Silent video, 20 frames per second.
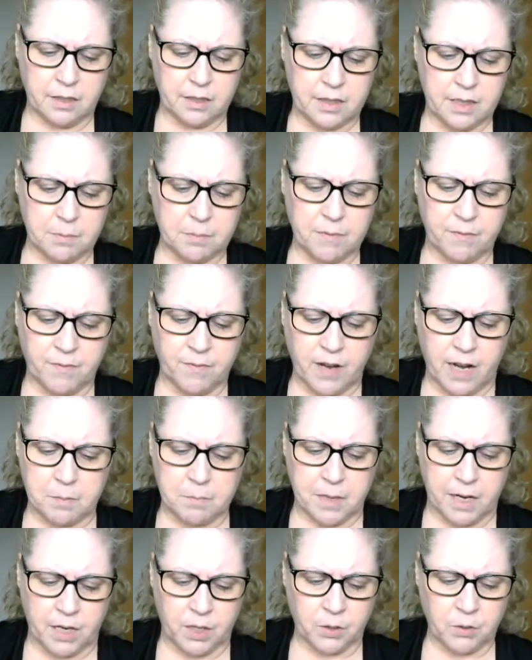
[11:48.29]
typified
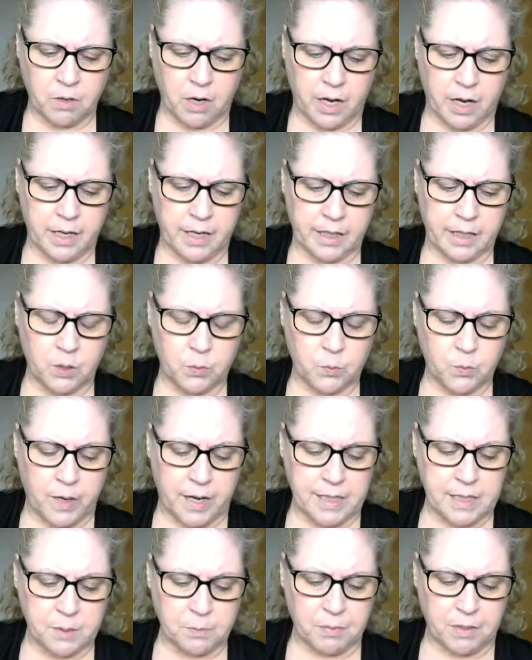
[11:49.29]
by chronic and
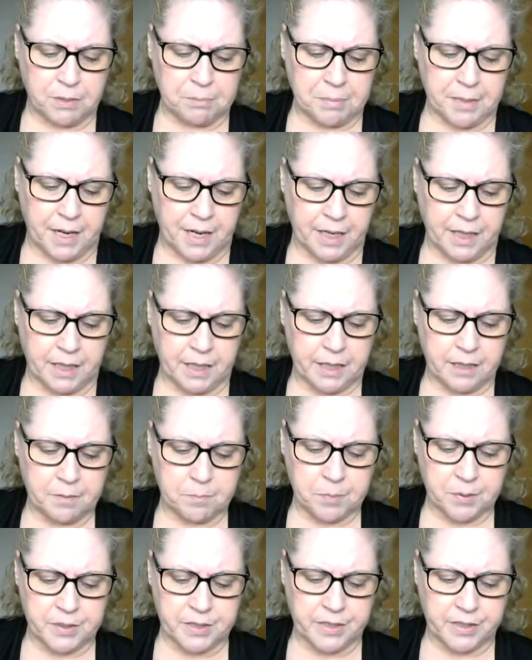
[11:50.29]
widespread pain,
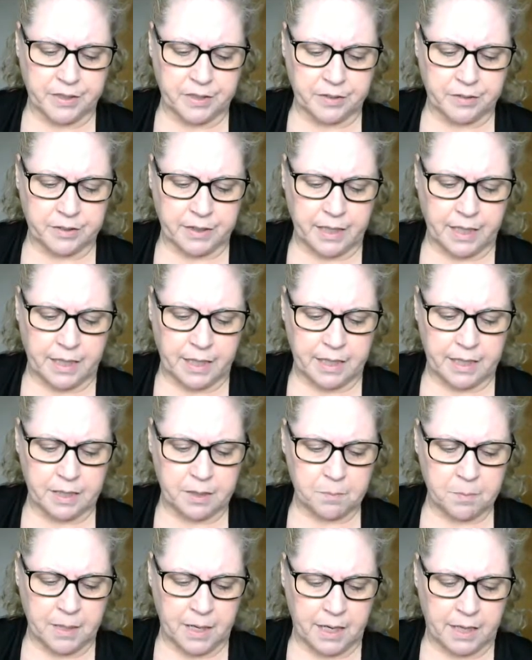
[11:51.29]
particularly
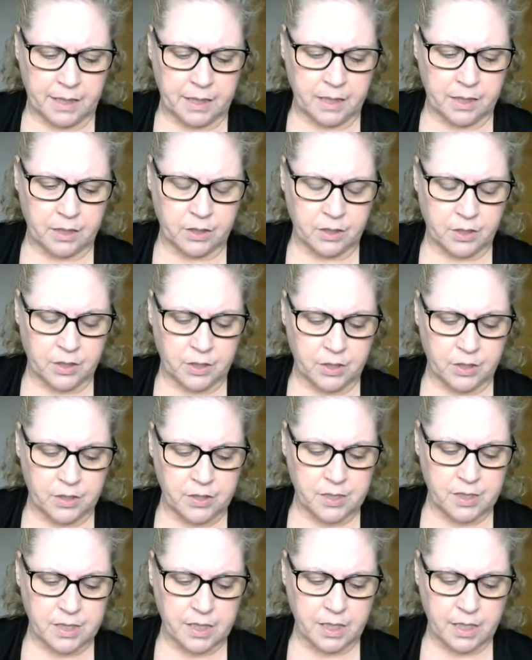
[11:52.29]
heightened pain that
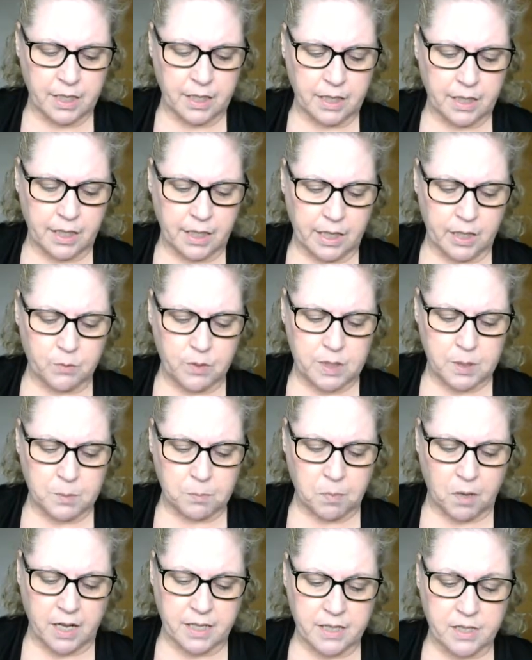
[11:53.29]
occurs in
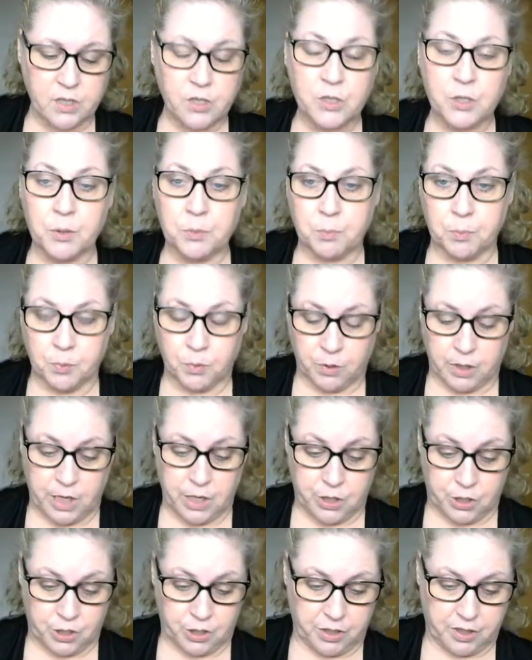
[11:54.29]
response to
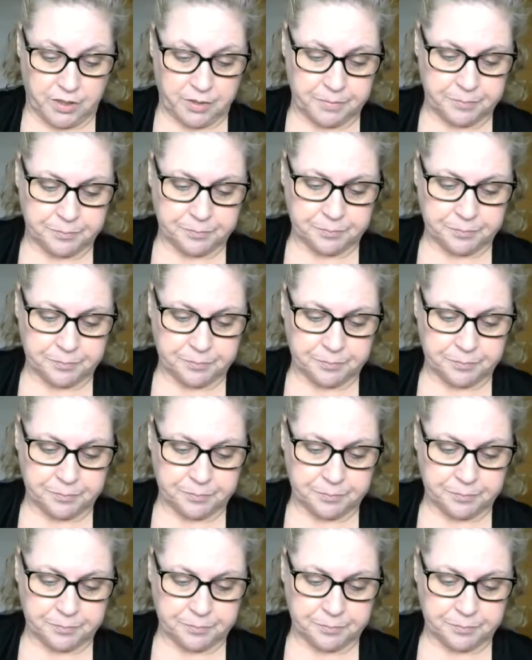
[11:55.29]
pressure.